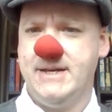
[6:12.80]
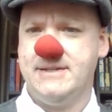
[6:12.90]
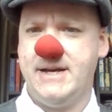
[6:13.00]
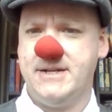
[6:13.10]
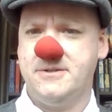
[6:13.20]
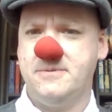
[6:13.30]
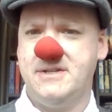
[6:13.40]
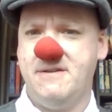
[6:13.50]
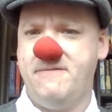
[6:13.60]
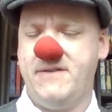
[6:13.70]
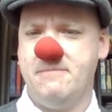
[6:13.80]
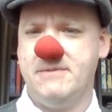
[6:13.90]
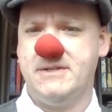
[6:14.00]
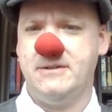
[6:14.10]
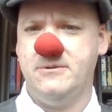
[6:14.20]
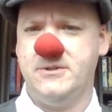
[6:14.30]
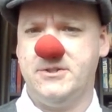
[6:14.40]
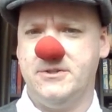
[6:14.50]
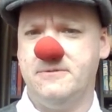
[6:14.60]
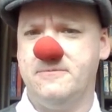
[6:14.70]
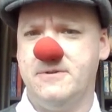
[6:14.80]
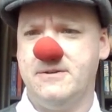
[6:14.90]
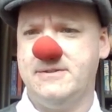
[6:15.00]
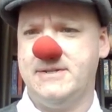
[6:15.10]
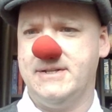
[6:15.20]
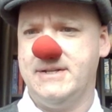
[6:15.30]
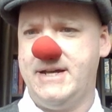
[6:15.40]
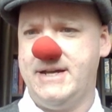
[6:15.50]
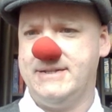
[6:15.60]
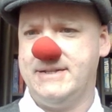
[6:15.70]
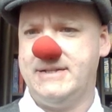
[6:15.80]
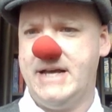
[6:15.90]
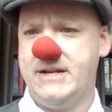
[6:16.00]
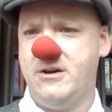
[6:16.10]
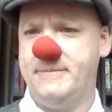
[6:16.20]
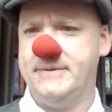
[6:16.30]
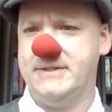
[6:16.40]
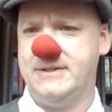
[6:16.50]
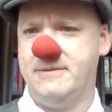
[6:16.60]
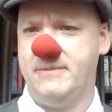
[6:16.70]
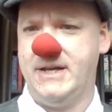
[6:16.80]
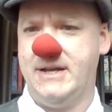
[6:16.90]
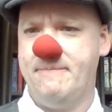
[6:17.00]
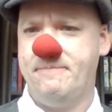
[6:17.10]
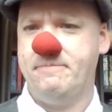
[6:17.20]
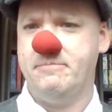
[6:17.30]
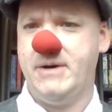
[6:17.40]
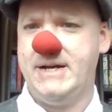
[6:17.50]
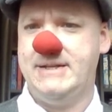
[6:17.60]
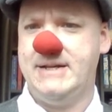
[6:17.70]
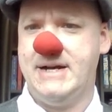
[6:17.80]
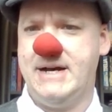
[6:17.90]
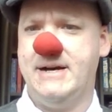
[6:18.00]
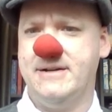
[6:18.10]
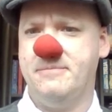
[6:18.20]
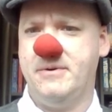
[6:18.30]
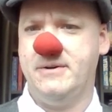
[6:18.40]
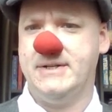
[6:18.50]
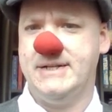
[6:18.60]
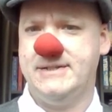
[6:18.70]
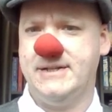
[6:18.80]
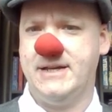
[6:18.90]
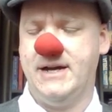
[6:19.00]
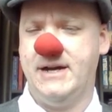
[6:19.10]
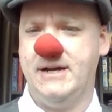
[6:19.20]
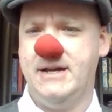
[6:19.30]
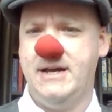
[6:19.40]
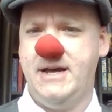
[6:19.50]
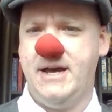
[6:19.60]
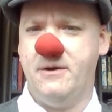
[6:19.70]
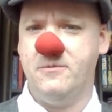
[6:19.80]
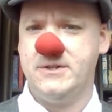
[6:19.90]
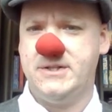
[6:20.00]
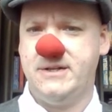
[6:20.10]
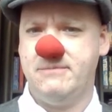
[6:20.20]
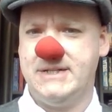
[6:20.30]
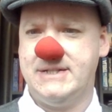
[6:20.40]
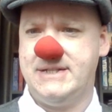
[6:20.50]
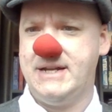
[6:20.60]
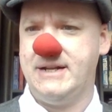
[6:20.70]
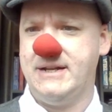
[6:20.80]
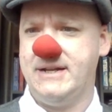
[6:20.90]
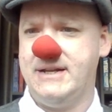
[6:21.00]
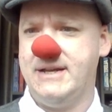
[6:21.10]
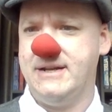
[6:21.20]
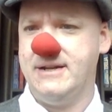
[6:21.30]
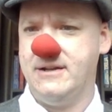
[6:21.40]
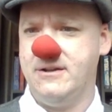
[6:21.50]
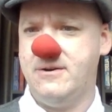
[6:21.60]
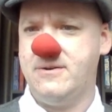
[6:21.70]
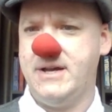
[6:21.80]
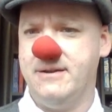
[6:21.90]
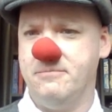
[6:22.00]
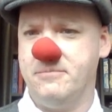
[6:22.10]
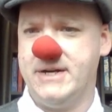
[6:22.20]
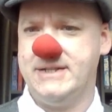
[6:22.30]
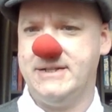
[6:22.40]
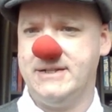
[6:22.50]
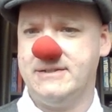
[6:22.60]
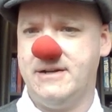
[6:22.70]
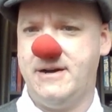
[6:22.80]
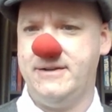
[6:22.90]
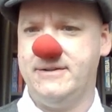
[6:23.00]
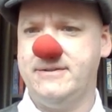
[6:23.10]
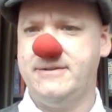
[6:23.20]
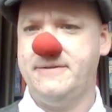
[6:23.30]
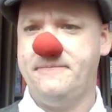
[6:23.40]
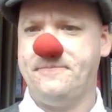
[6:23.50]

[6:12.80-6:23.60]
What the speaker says: Such was the famous Lord John Roxton as he sat opposite to me, biting hard upon his cigar and watching me steadily in a long and embarrassing silence.